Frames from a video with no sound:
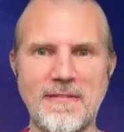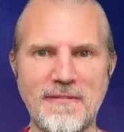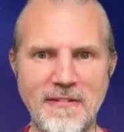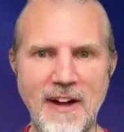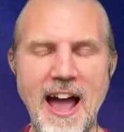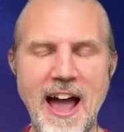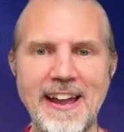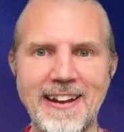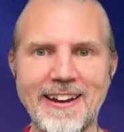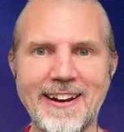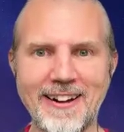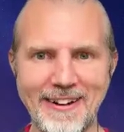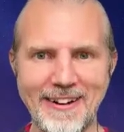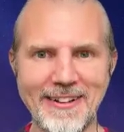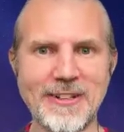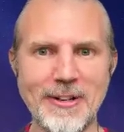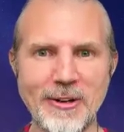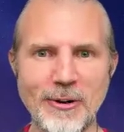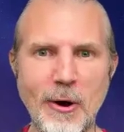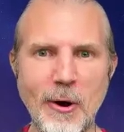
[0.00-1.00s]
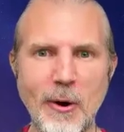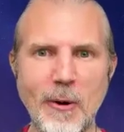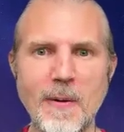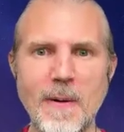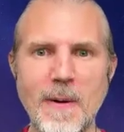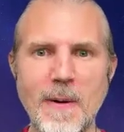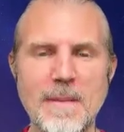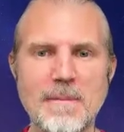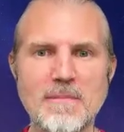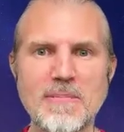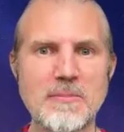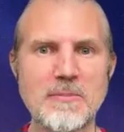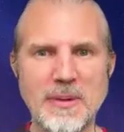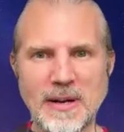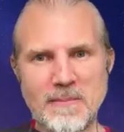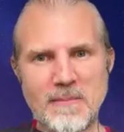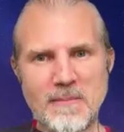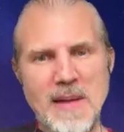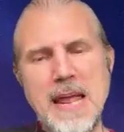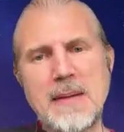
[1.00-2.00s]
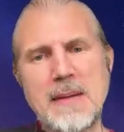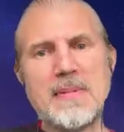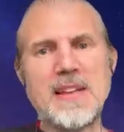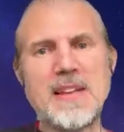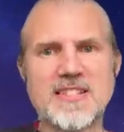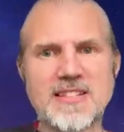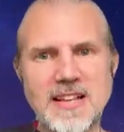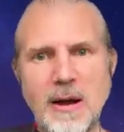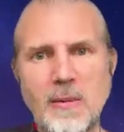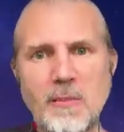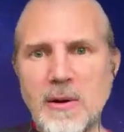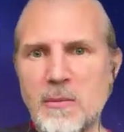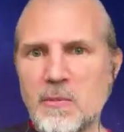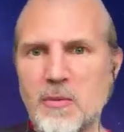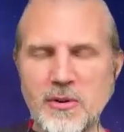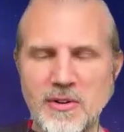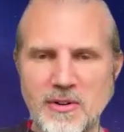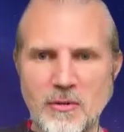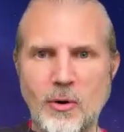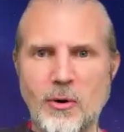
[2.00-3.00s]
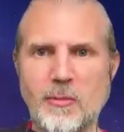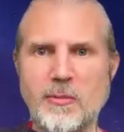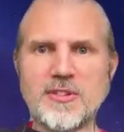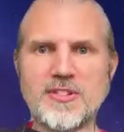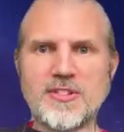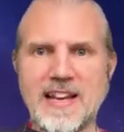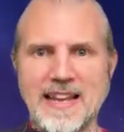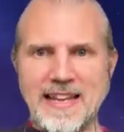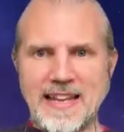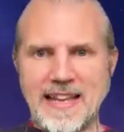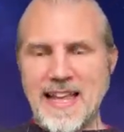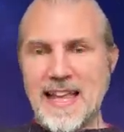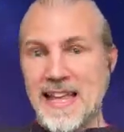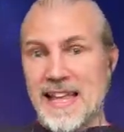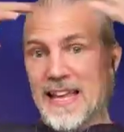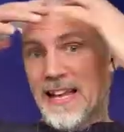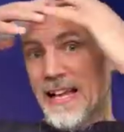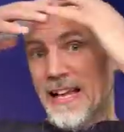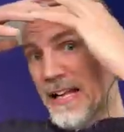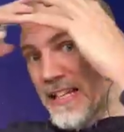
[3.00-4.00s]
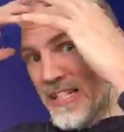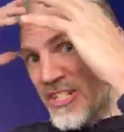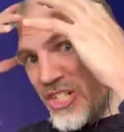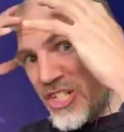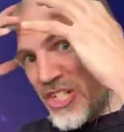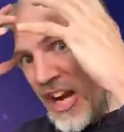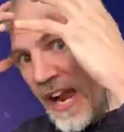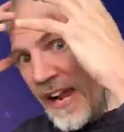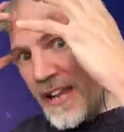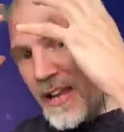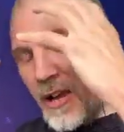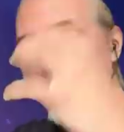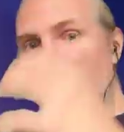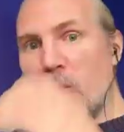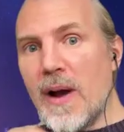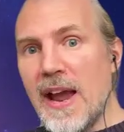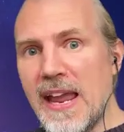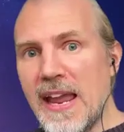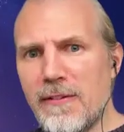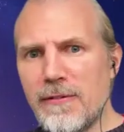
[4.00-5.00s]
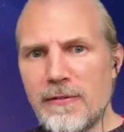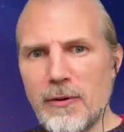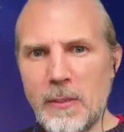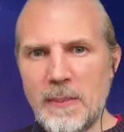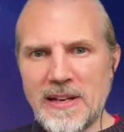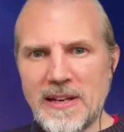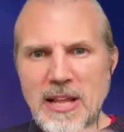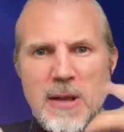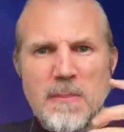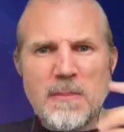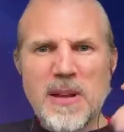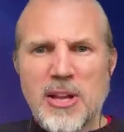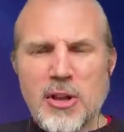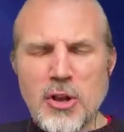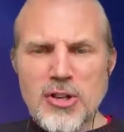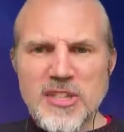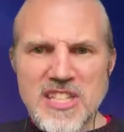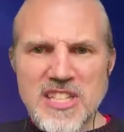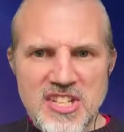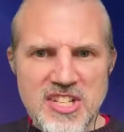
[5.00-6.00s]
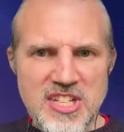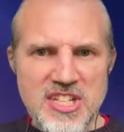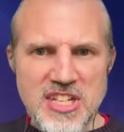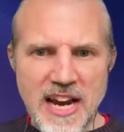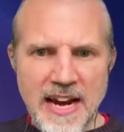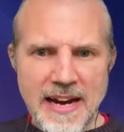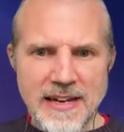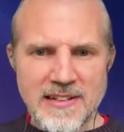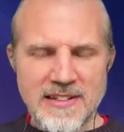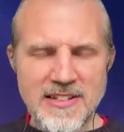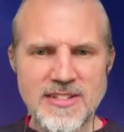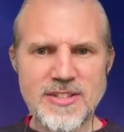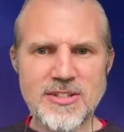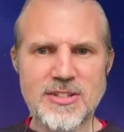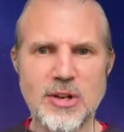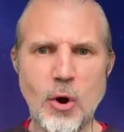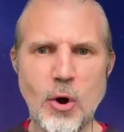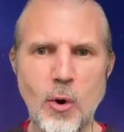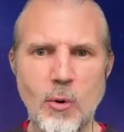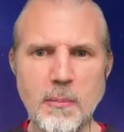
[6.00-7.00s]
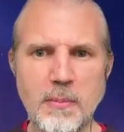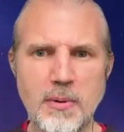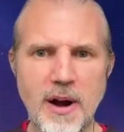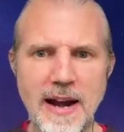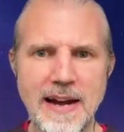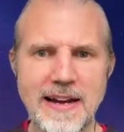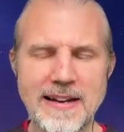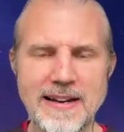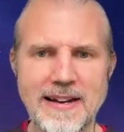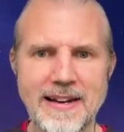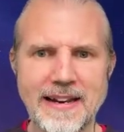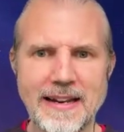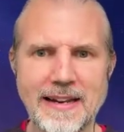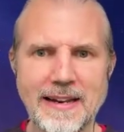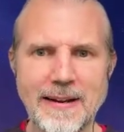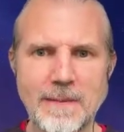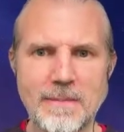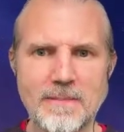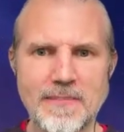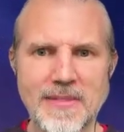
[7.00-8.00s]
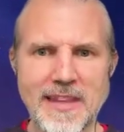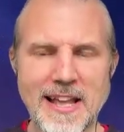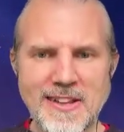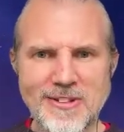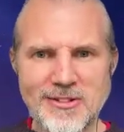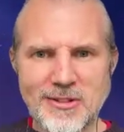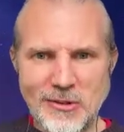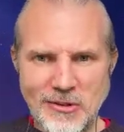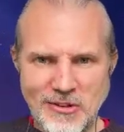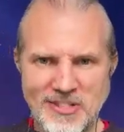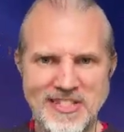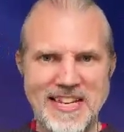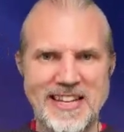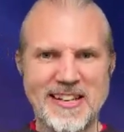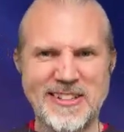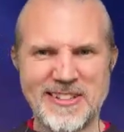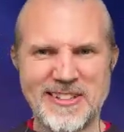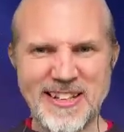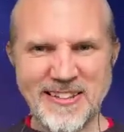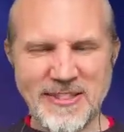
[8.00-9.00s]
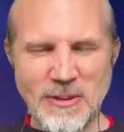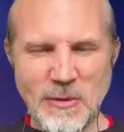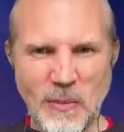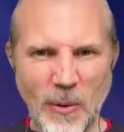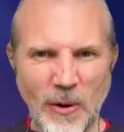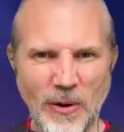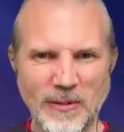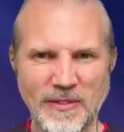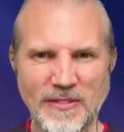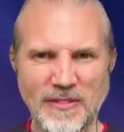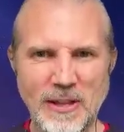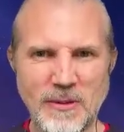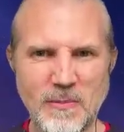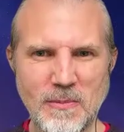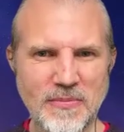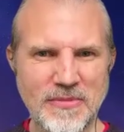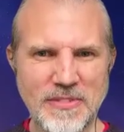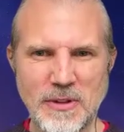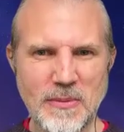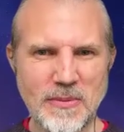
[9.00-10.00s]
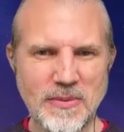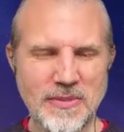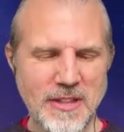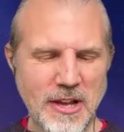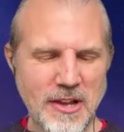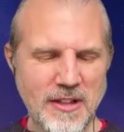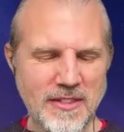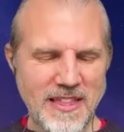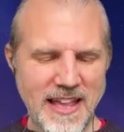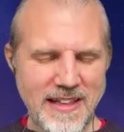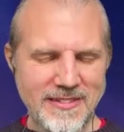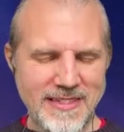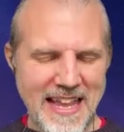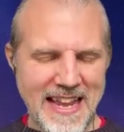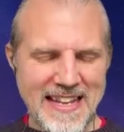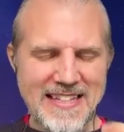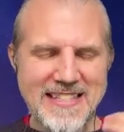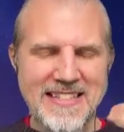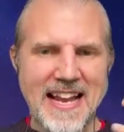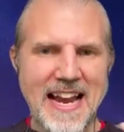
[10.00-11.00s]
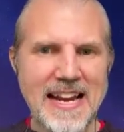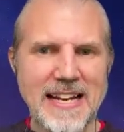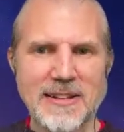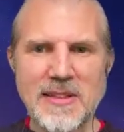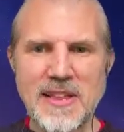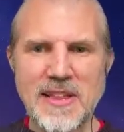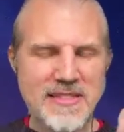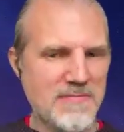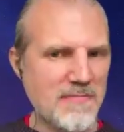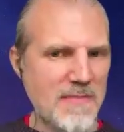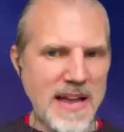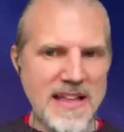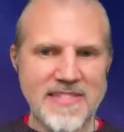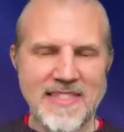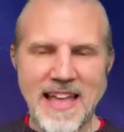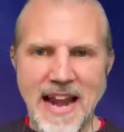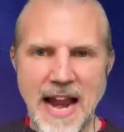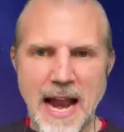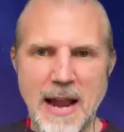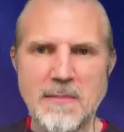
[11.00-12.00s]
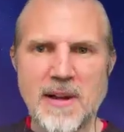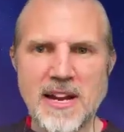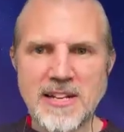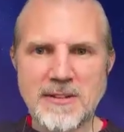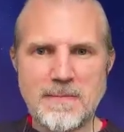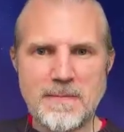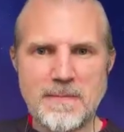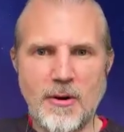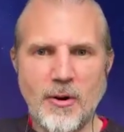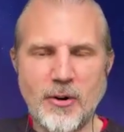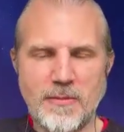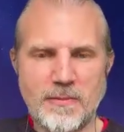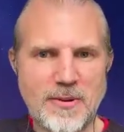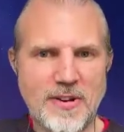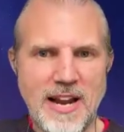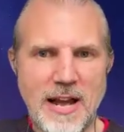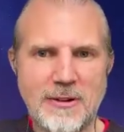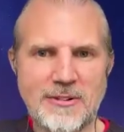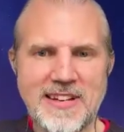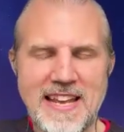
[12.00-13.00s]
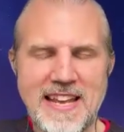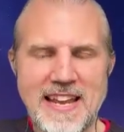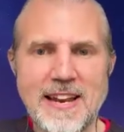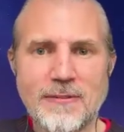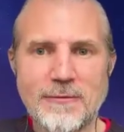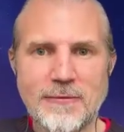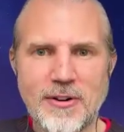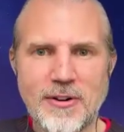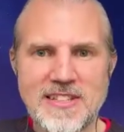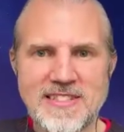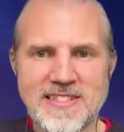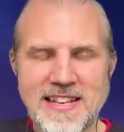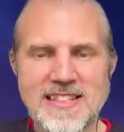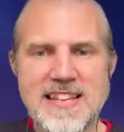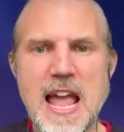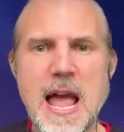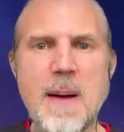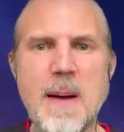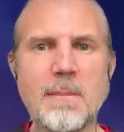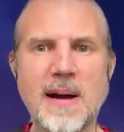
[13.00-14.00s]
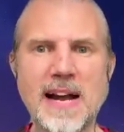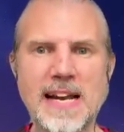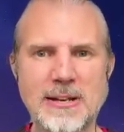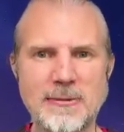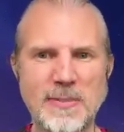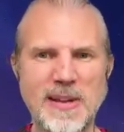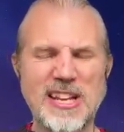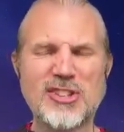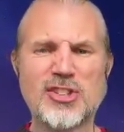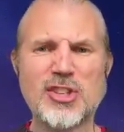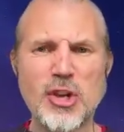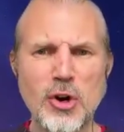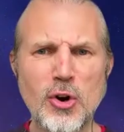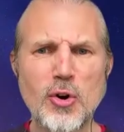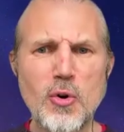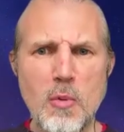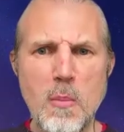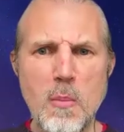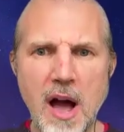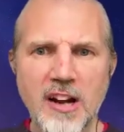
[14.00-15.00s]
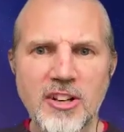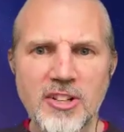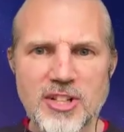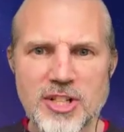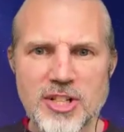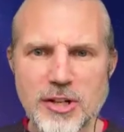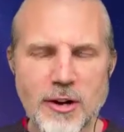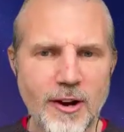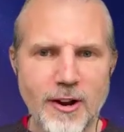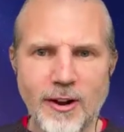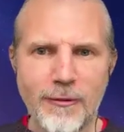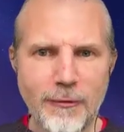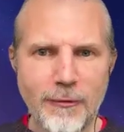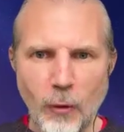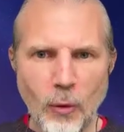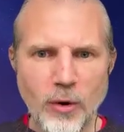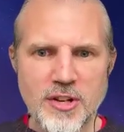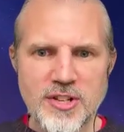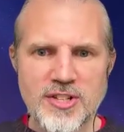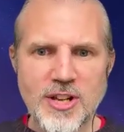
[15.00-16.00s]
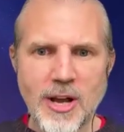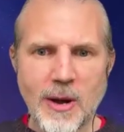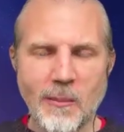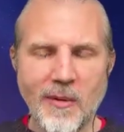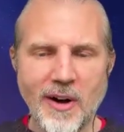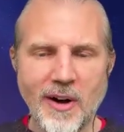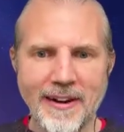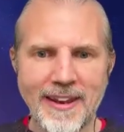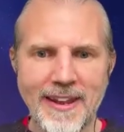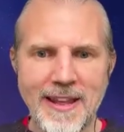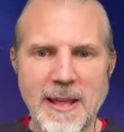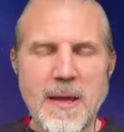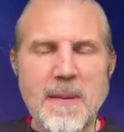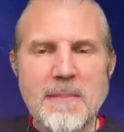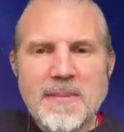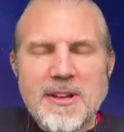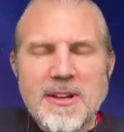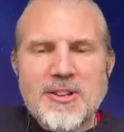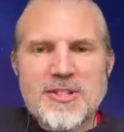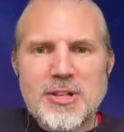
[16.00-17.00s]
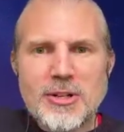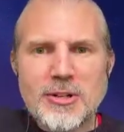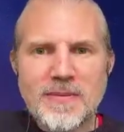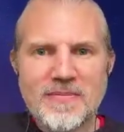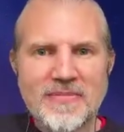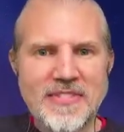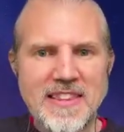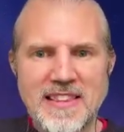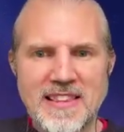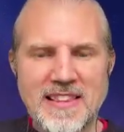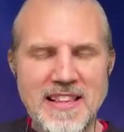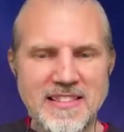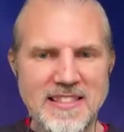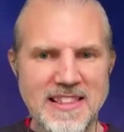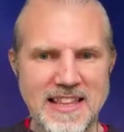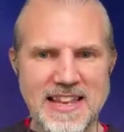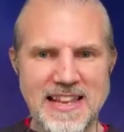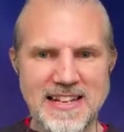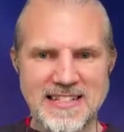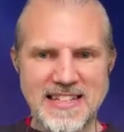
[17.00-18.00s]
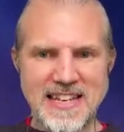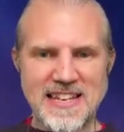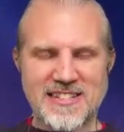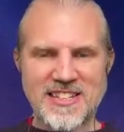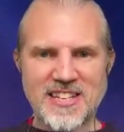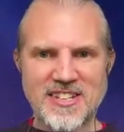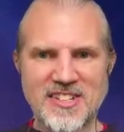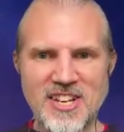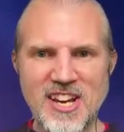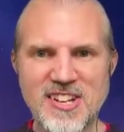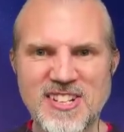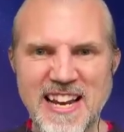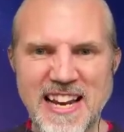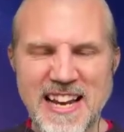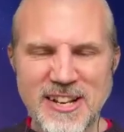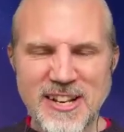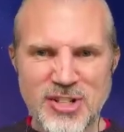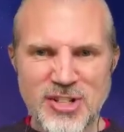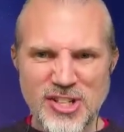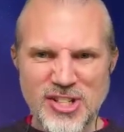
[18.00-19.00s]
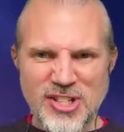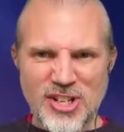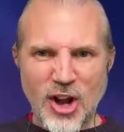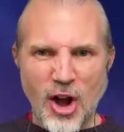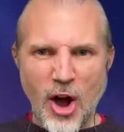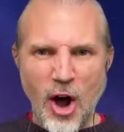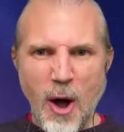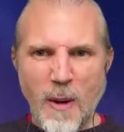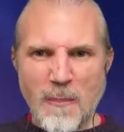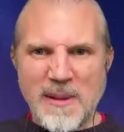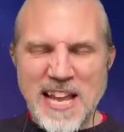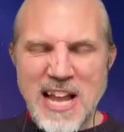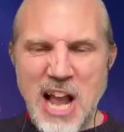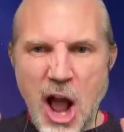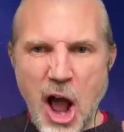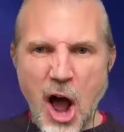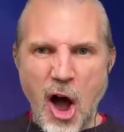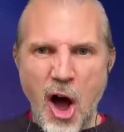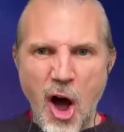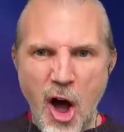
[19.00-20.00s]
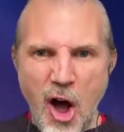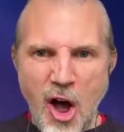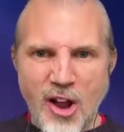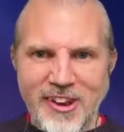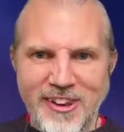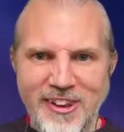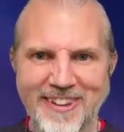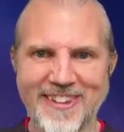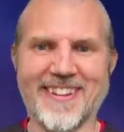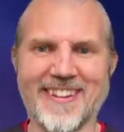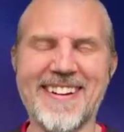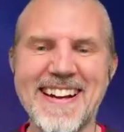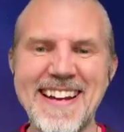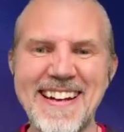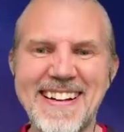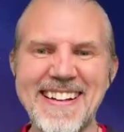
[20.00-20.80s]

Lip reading: fire, But maybe someone would almost like shy away from it because it shines so brightly. So you see, what the excitement that I might put out here, for instance, might be too much for someone, because it's essentially just coming on.